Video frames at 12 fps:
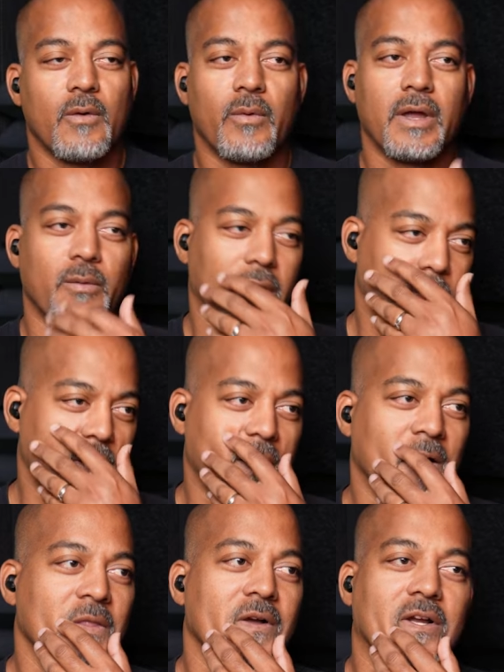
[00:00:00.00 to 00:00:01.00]
Wait, what about
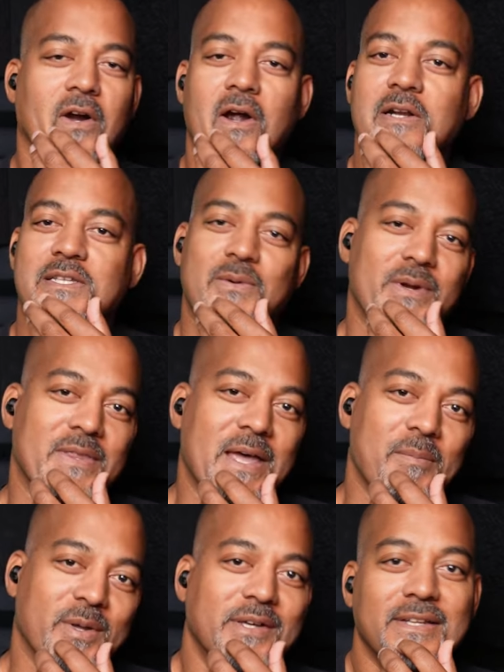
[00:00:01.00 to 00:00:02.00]
all the guards that were in
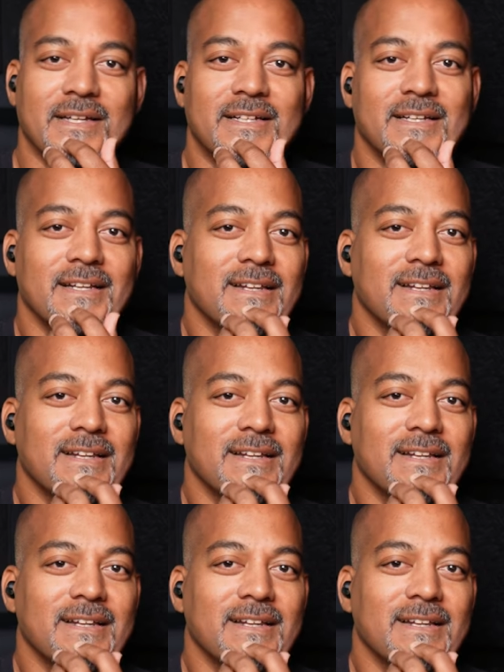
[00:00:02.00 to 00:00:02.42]
that building?